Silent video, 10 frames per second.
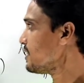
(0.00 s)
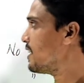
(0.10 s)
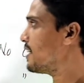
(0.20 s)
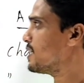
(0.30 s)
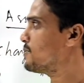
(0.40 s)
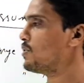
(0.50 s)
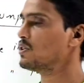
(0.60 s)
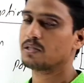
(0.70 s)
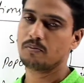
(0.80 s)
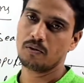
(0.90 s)

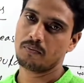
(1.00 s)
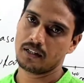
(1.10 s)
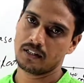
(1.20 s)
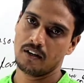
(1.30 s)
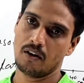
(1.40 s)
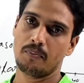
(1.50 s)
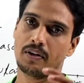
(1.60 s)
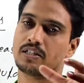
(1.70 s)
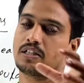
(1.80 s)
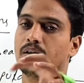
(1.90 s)
responsible for the
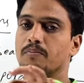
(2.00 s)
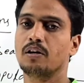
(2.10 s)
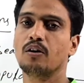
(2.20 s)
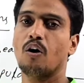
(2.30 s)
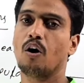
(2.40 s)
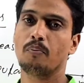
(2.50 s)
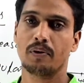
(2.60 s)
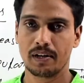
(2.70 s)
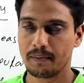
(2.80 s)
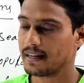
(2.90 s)
operation of the law
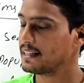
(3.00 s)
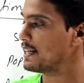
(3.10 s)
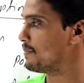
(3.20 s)
of demand. That